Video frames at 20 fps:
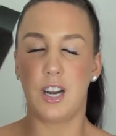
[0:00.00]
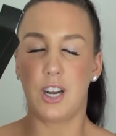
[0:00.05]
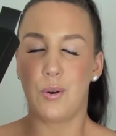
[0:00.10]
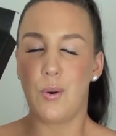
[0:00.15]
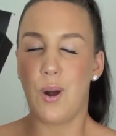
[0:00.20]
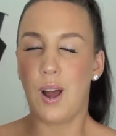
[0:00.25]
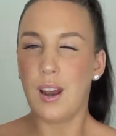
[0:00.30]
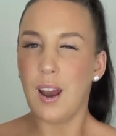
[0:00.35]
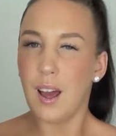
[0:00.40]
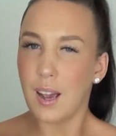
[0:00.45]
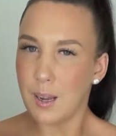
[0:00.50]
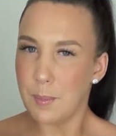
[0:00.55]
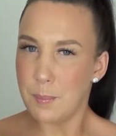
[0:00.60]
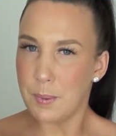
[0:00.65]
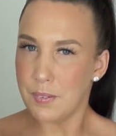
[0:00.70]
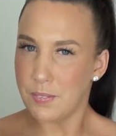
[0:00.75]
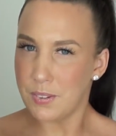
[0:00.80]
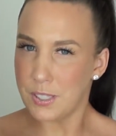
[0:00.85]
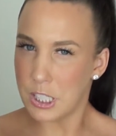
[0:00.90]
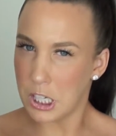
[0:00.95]
I quite like a
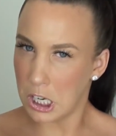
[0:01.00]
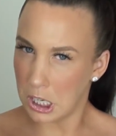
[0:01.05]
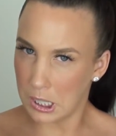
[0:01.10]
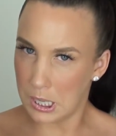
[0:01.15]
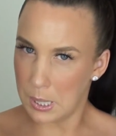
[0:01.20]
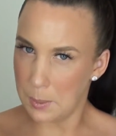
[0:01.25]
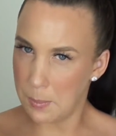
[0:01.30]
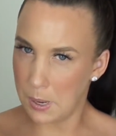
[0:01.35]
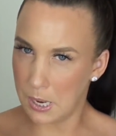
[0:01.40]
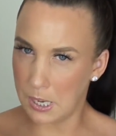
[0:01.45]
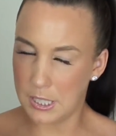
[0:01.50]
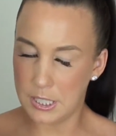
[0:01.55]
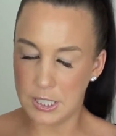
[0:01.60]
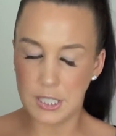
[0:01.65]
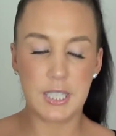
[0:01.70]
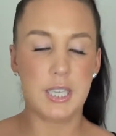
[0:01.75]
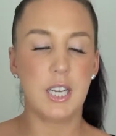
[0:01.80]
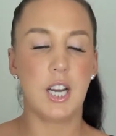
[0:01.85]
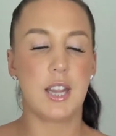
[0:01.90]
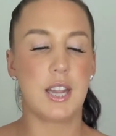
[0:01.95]
bit of a chunky
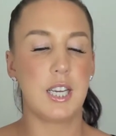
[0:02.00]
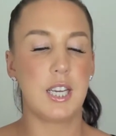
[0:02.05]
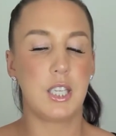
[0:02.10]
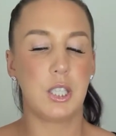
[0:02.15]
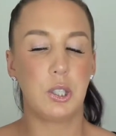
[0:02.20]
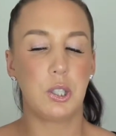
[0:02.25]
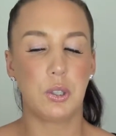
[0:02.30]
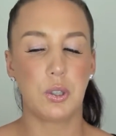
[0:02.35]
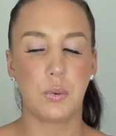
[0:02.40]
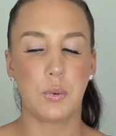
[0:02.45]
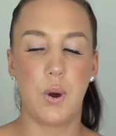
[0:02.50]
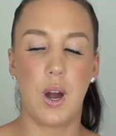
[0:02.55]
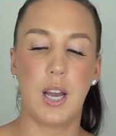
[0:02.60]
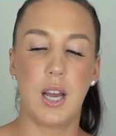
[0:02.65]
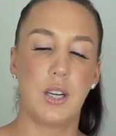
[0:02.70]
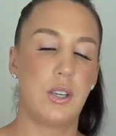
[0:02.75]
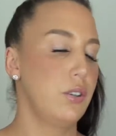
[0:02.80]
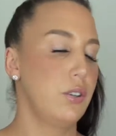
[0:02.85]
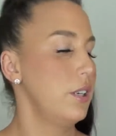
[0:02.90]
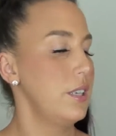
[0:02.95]
packaging. I think it looks
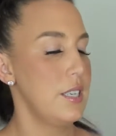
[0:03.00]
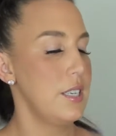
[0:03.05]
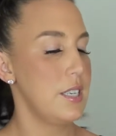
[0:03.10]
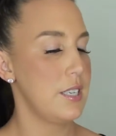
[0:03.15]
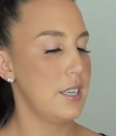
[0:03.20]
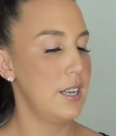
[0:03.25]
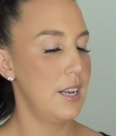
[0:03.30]
quite good.